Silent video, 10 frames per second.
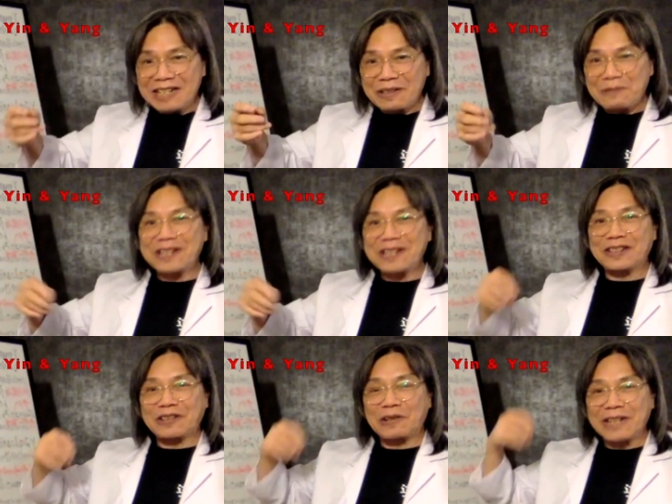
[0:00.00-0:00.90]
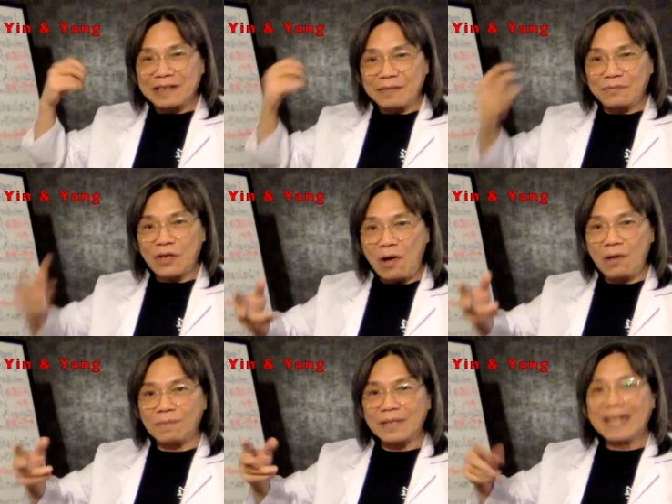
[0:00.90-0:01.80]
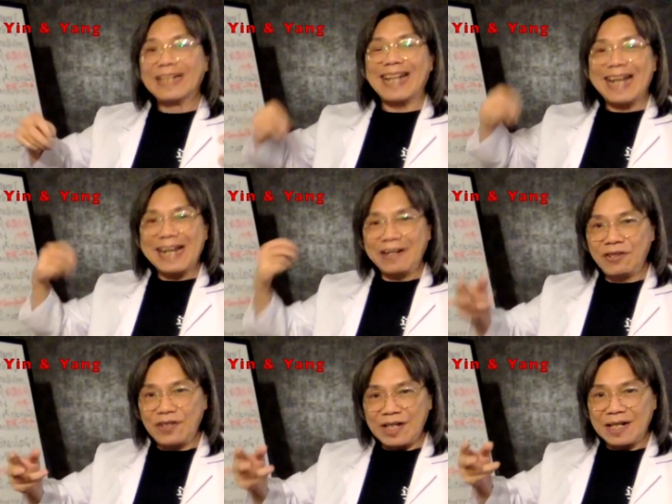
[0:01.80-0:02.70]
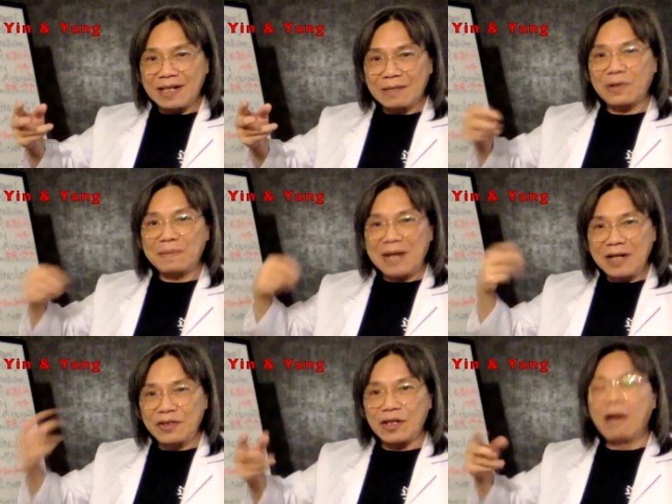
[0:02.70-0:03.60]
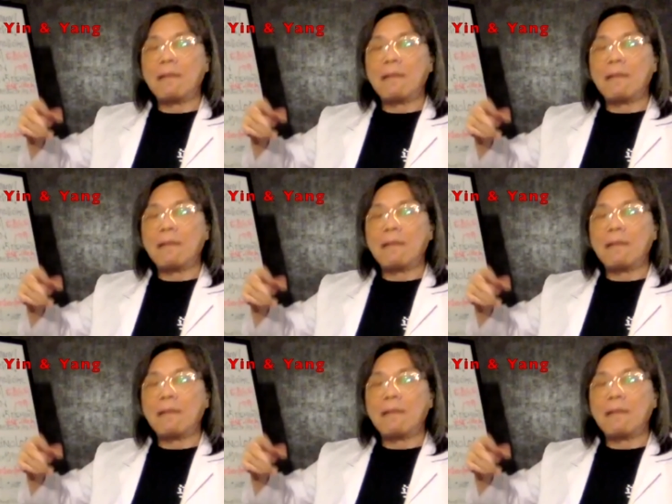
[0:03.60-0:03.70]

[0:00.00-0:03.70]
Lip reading: So this is collective term, the energy, what energy?